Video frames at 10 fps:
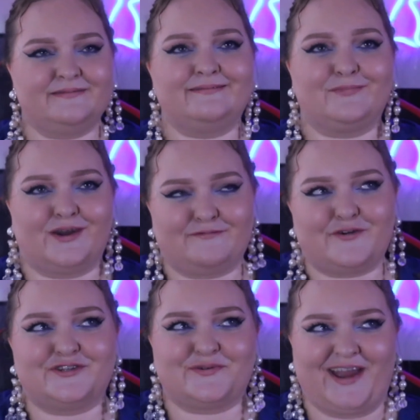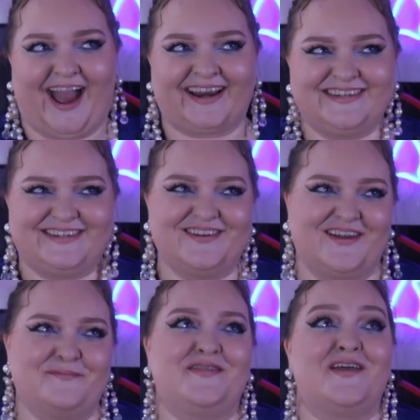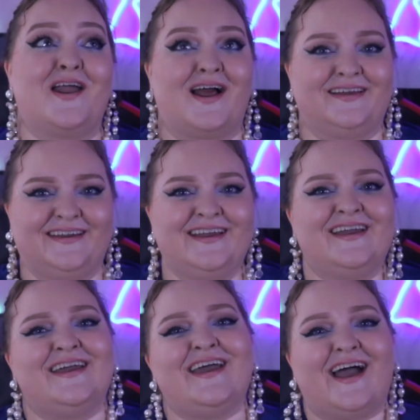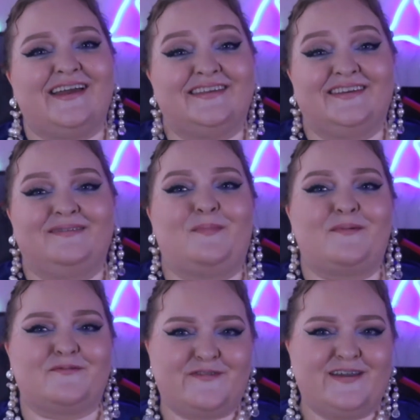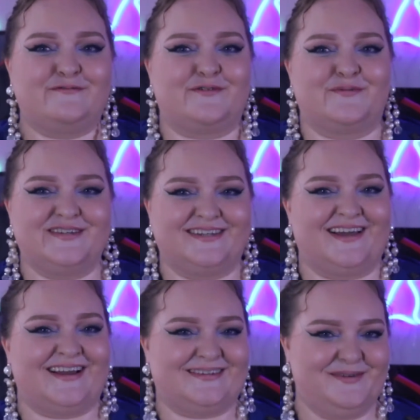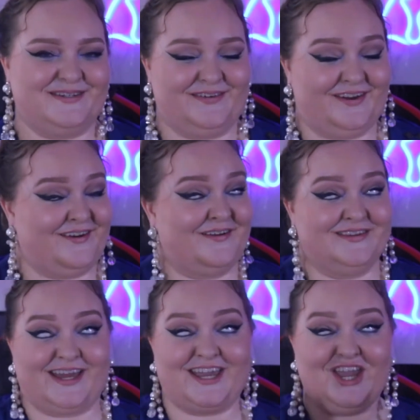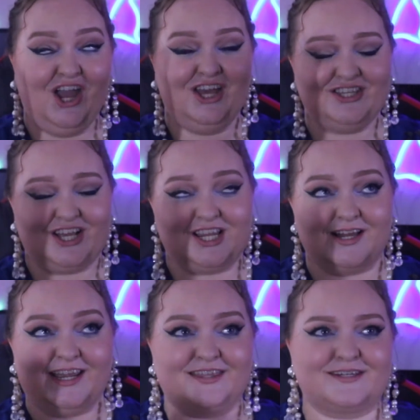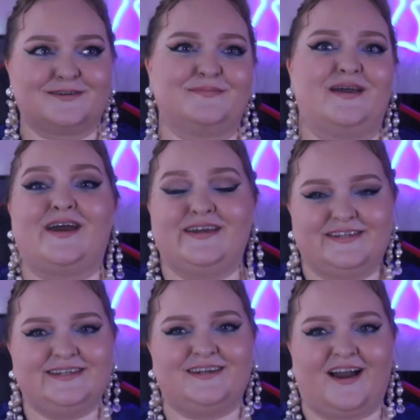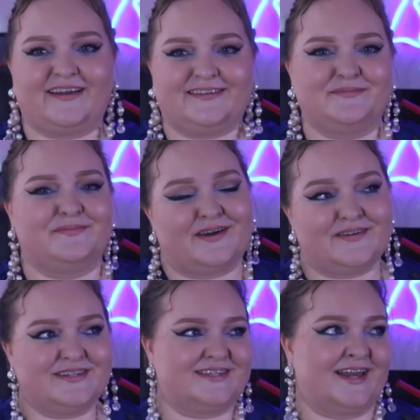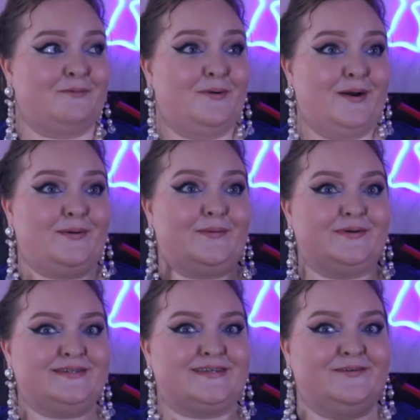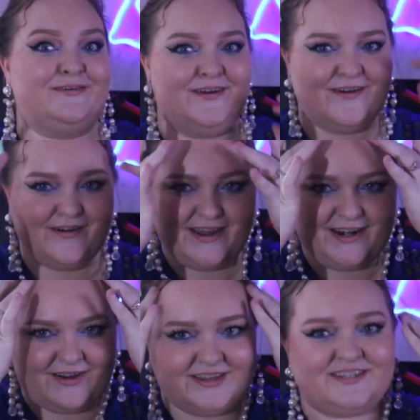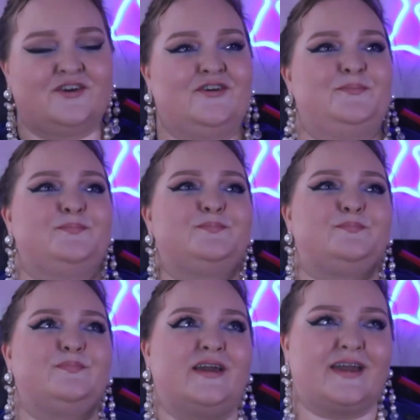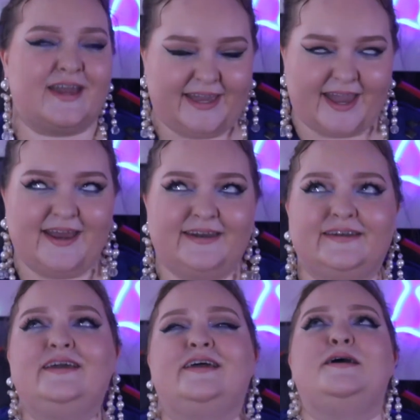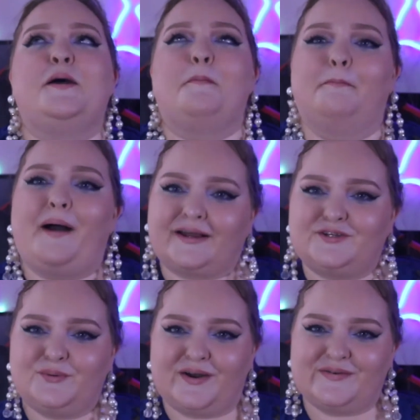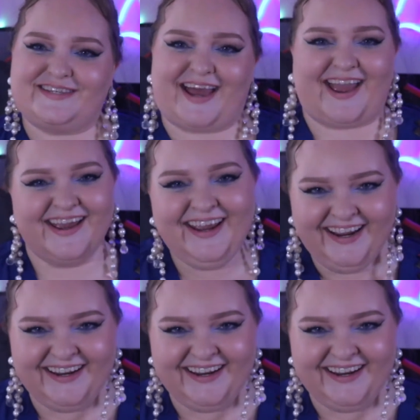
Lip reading: when I first reacted to them, and then Fever was the last music video and I was like, yes, I like them, and I did like them, but I was just like, wow, what's going on? Anyway, so again, back to what I was saying.